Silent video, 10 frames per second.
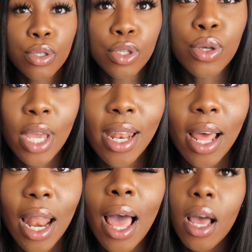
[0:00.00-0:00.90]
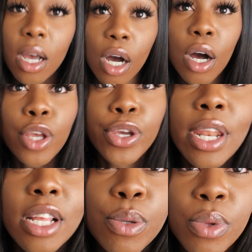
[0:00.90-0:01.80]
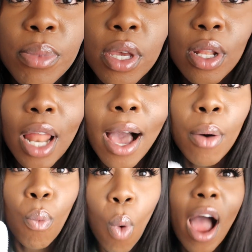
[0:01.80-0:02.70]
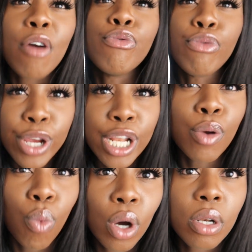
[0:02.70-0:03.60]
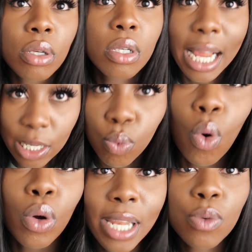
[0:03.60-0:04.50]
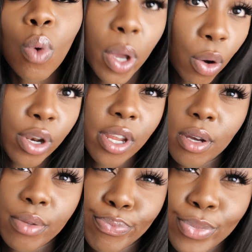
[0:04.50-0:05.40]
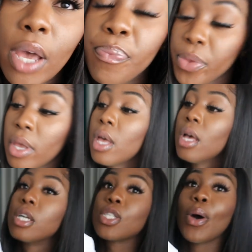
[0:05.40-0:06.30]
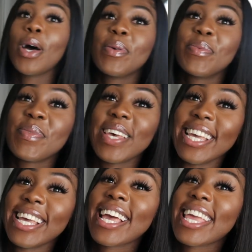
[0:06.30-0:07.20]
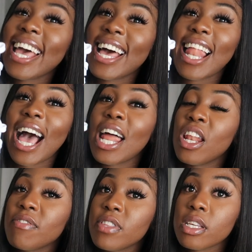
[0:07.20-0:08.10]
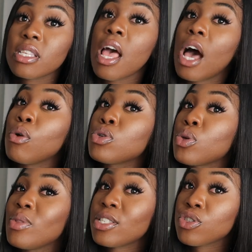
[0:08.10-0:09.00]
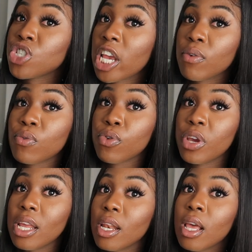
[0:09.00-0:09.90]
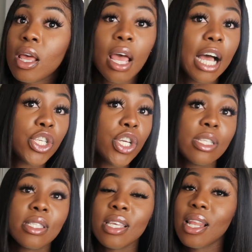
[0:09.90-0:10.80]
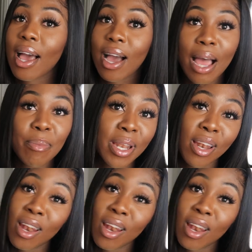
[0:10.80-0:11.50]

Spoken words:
Do you get that? Like, are you connecting with me? Like, what I really want, that's what we're on here. Yeah, so yeah, like, I love this. And also this shade of green, as you can see, like, I'm